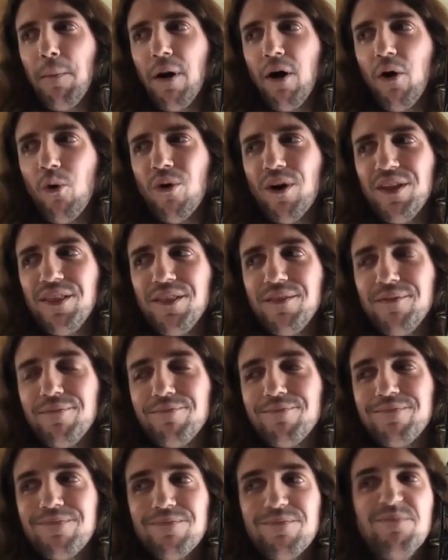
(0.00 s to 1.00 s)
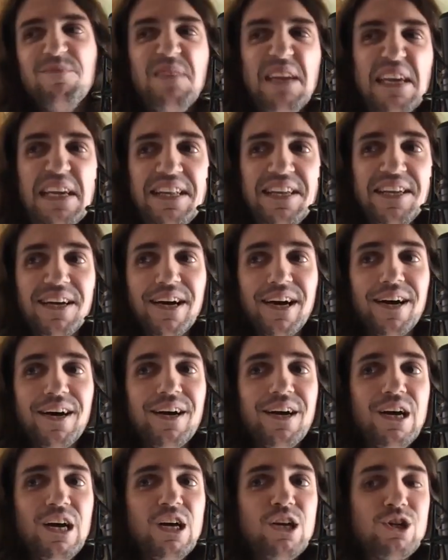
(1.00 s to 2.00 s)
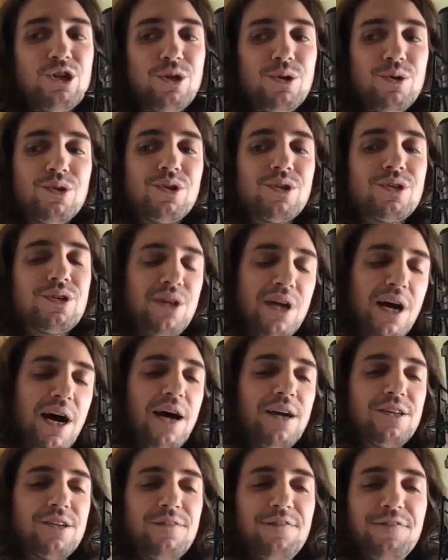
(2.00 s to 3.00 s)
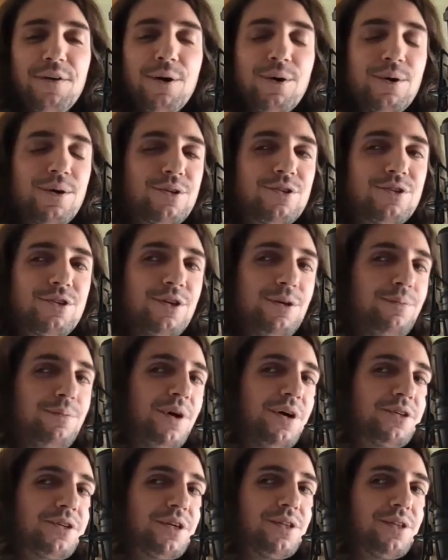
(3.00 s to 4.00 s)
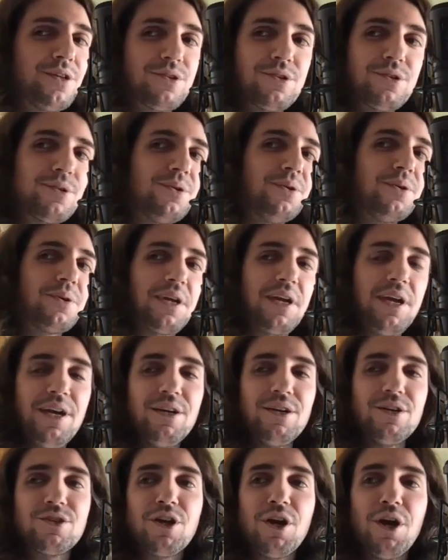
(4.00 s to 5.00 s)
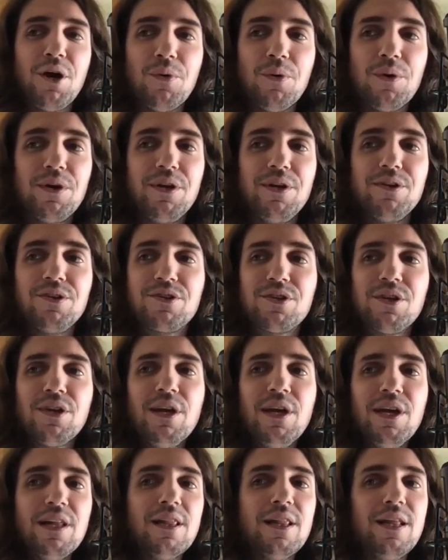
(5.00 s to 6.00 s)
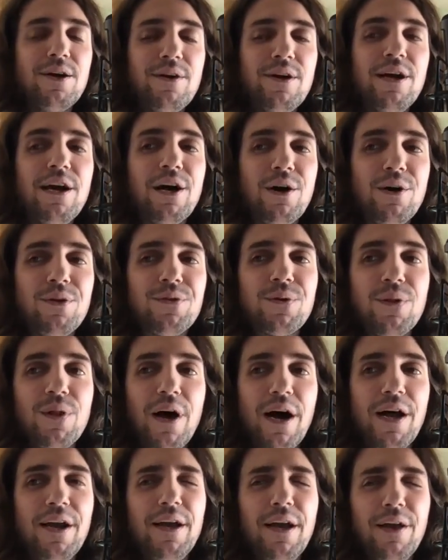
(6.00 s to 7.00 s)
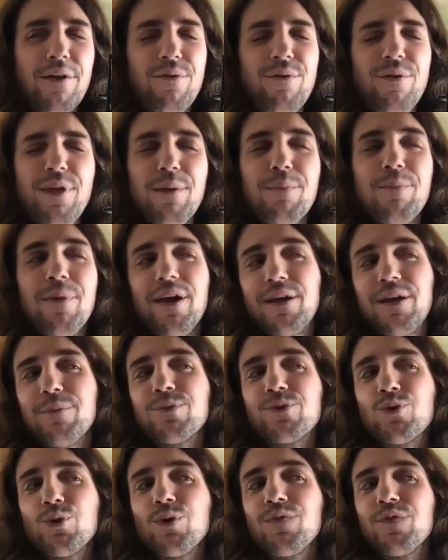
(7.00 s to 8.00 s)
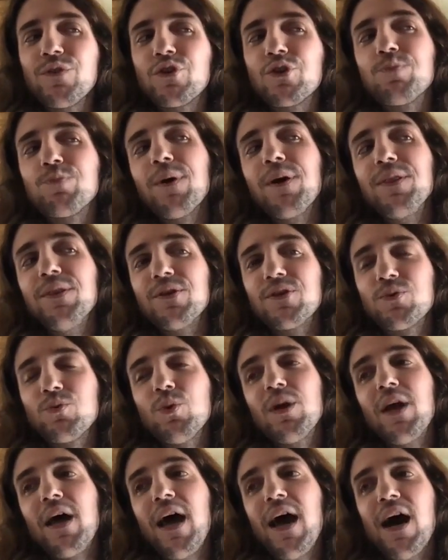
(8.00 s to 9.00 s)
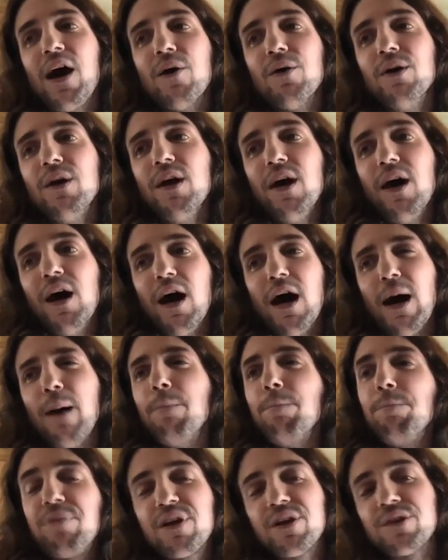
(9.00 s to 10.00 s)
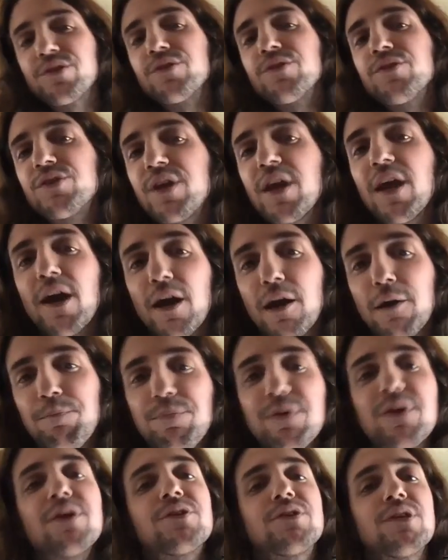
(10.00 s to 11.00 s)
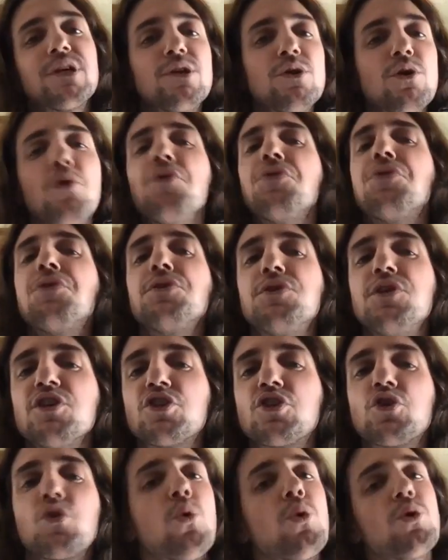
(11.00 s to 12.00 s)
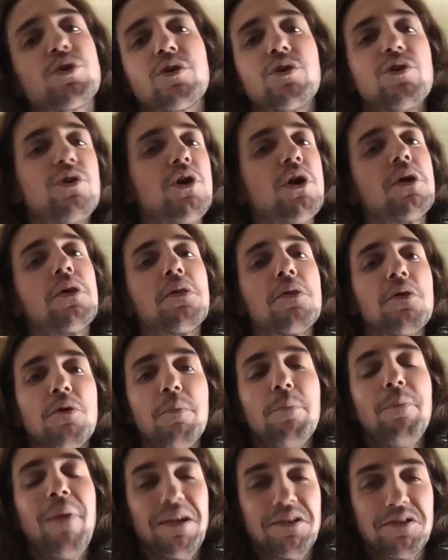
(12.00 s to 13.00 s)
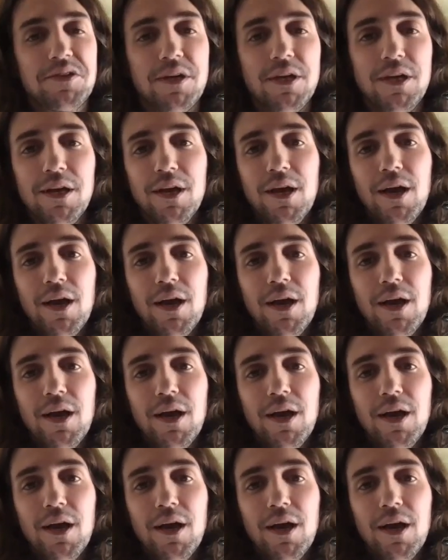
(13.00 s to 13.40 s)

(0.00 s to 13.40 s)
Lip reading: When media chooses not to focus too much on this little Candace Owens, Larry Elder line and really make him sort of explain this one out because they're scared, because they know that the discourse could get a little messy.